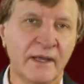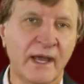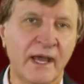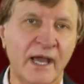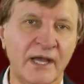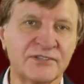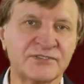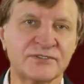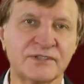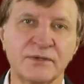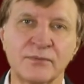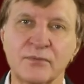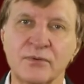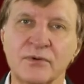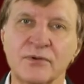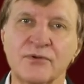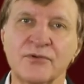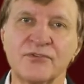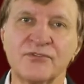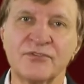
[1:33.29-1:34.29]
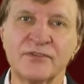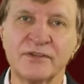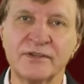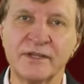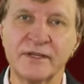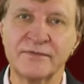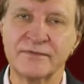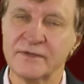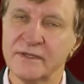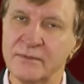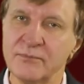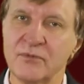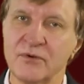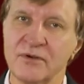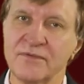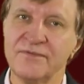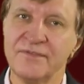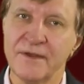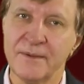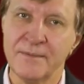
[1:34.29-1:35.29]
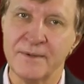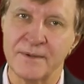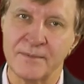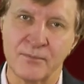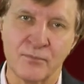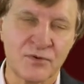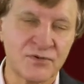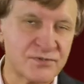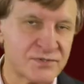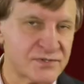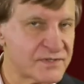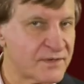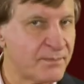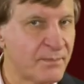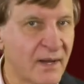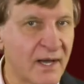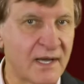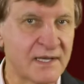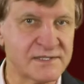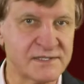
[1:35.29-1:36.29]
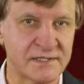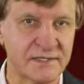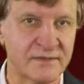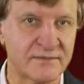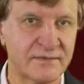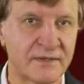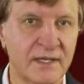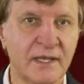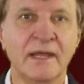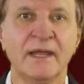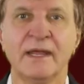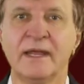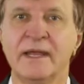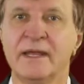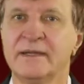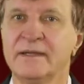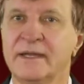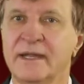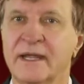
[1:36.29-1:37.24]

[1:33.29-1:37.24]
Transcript: actually were significantly more feminine, which was a positive. An